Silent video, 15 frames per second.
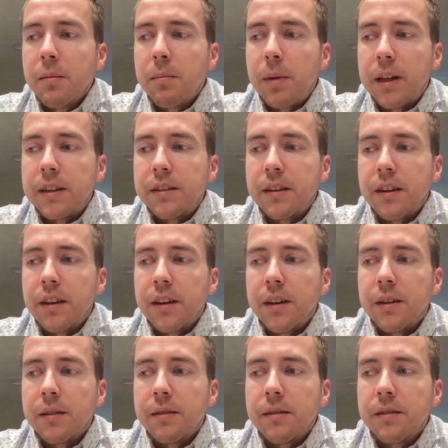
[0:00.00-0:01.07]
but
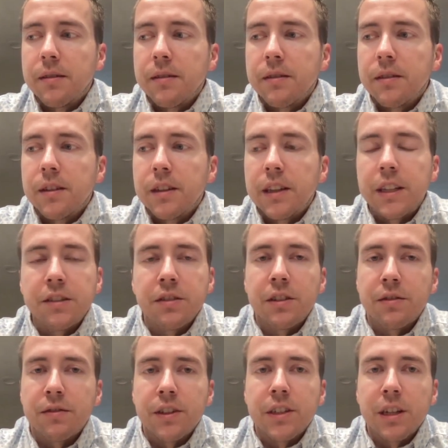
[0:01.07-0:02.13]
at least for the
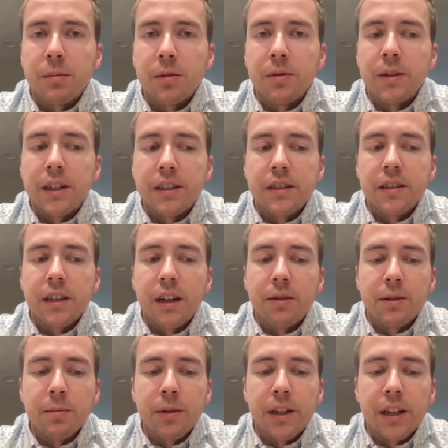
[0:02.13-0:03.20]
first couple of weeks, I
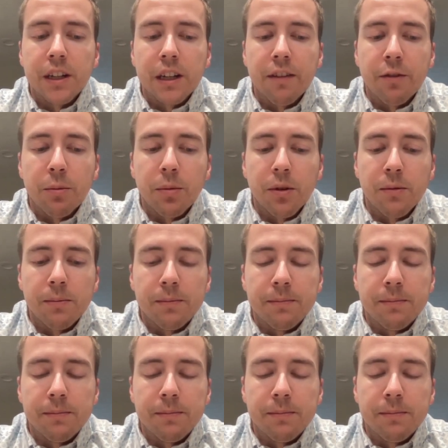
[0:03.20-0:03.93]
was pretty uncomfortable.